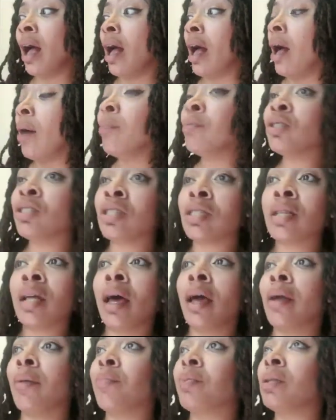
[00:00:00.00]
I'm just
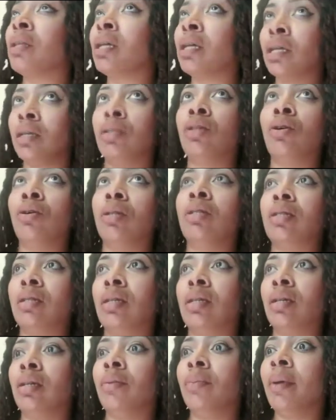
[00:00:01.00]
like, please go to
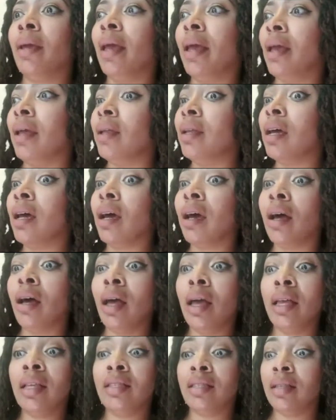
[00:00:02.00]
sleep. And
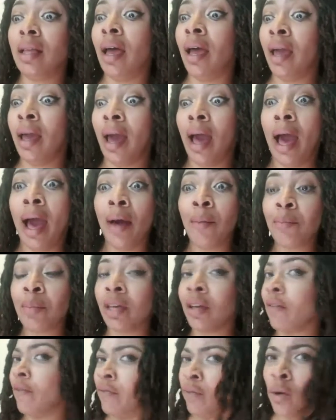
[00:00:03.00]
it's like I'm
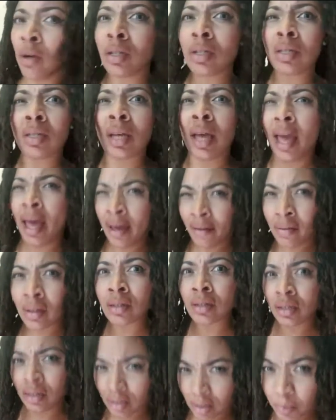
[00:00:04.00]
being forced to have
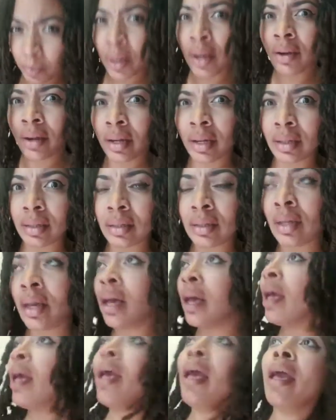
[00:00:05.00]
this experience.
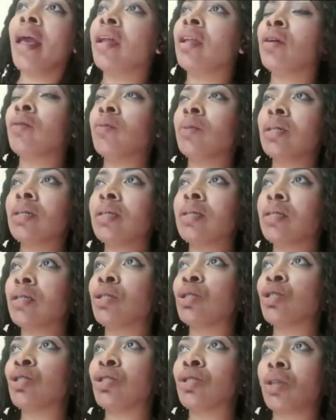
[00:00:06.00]
And it was
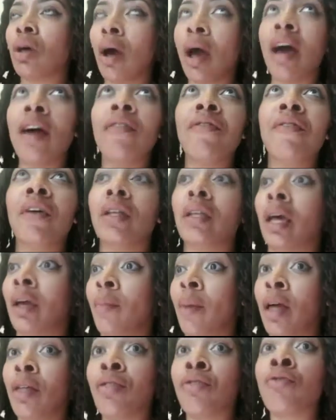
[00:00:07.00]
so I felt like
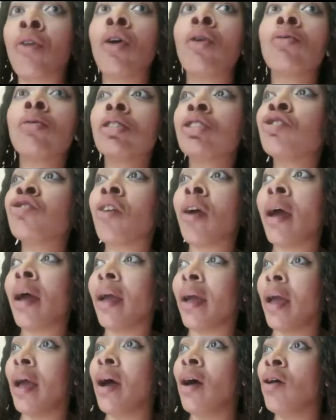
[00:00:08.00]
my throat was
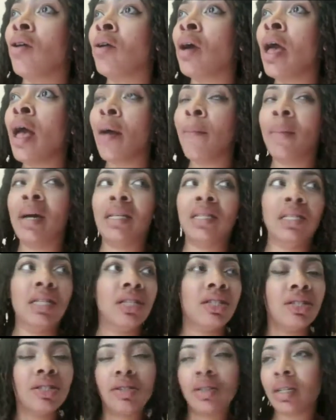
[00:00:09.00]
drying out. My
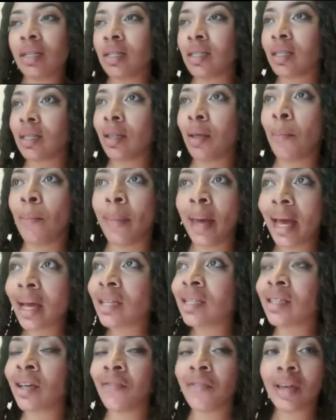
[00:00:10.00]
sister is in the
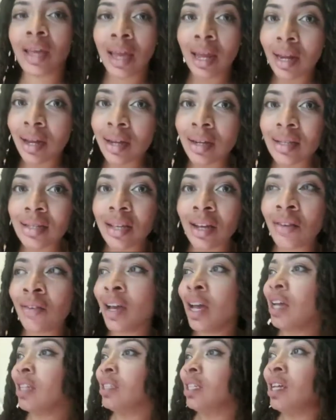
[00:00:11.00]
back suffocating herself.
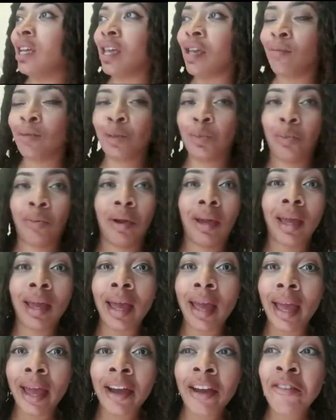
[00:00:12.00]
She keeps
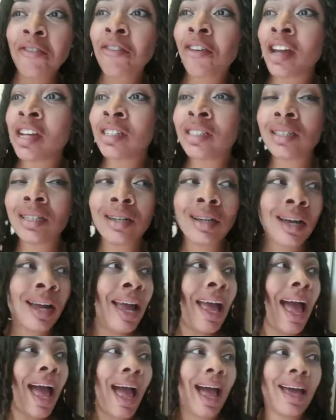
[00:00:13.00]
spraying air freshener.
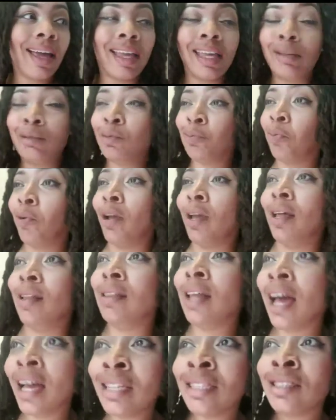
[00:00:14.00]
I keep spraying
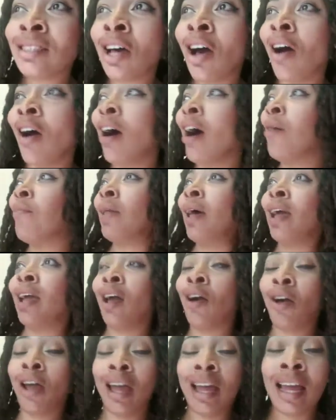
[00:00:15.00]
Lysol. I'm
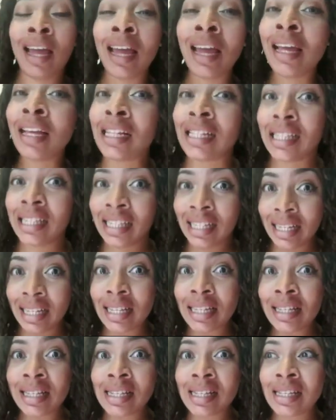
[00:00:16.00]
like, okay,
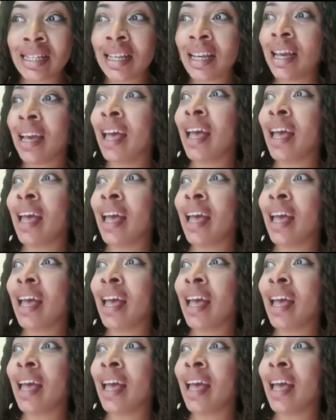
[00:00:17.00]
this